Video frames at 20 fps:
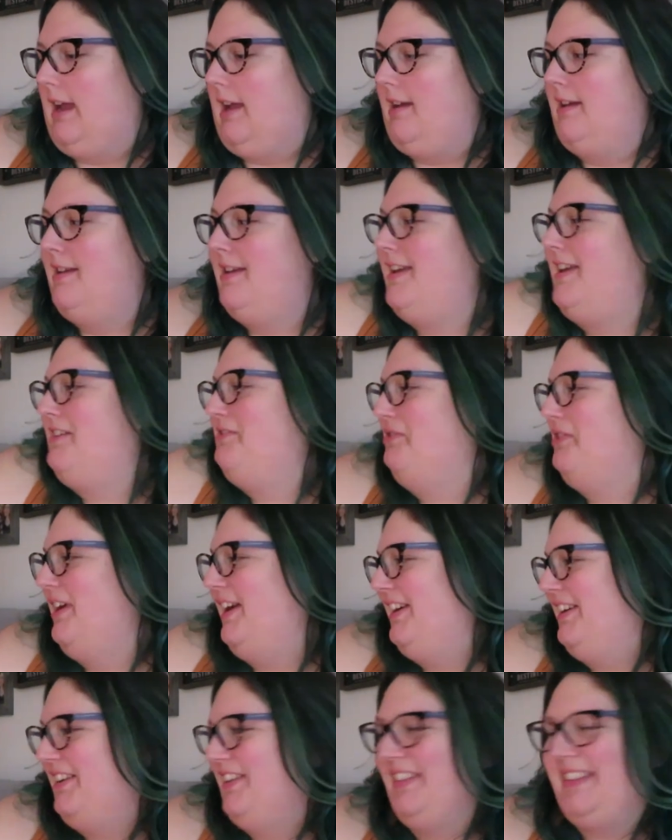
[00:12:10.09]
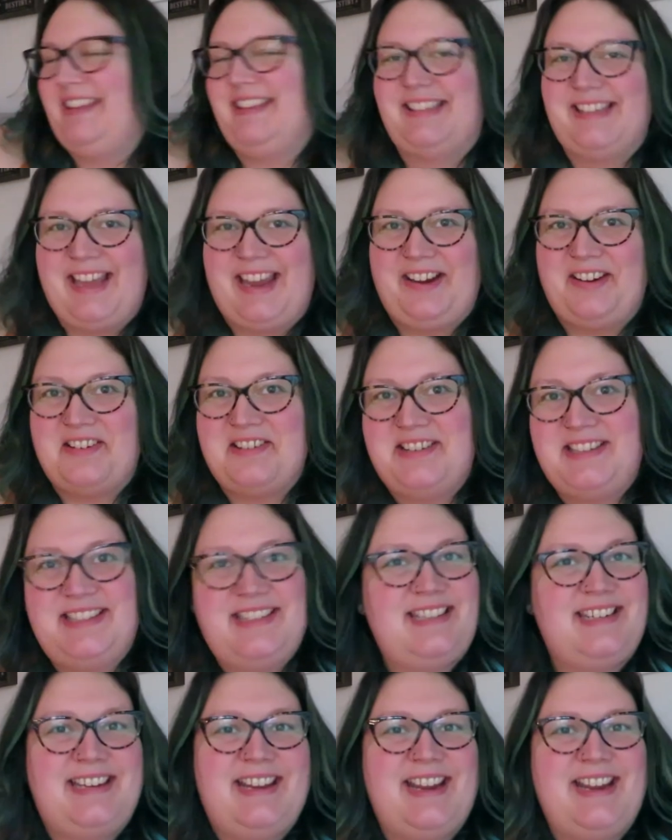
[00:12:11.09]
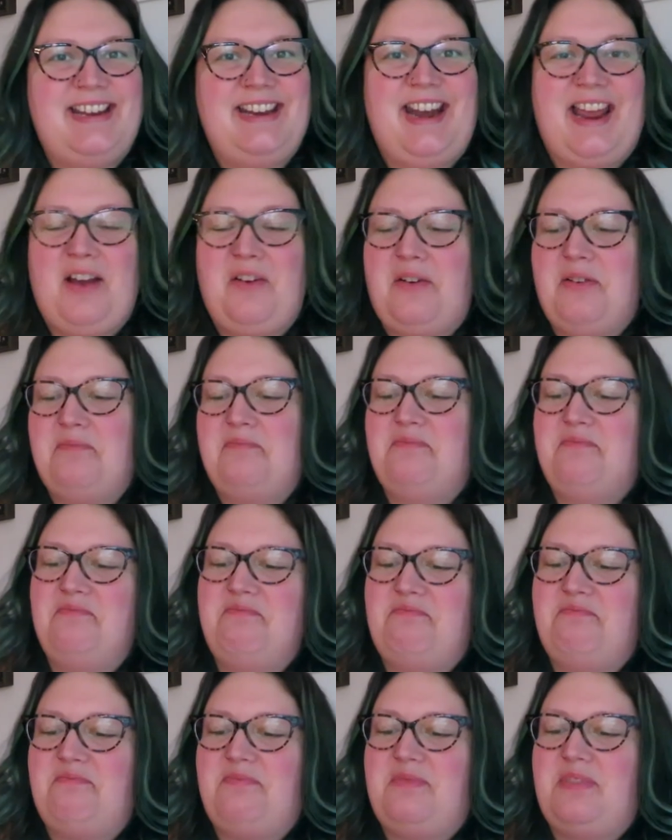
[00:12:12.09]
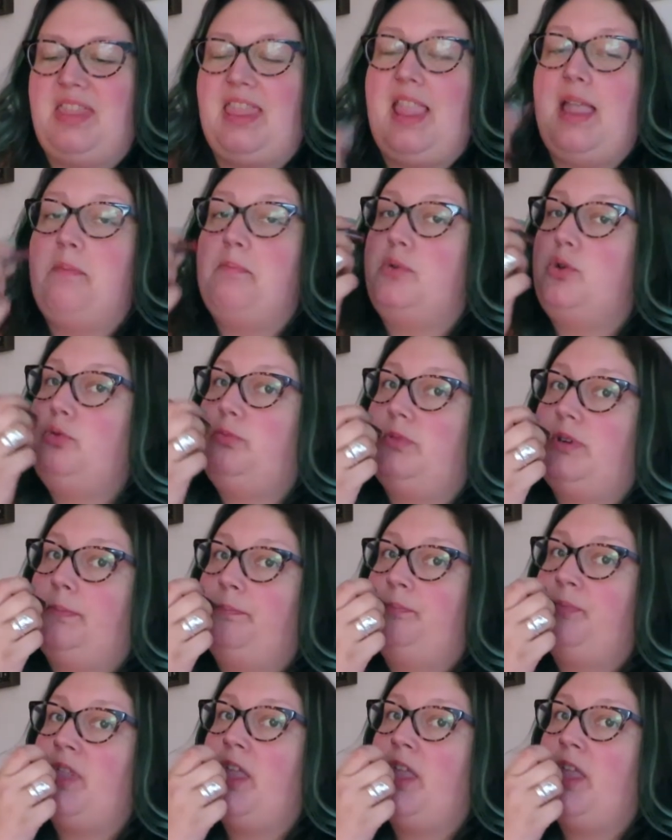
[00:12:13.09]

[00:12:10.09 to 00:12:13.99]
I ran all these errands today, and now I'm pooped.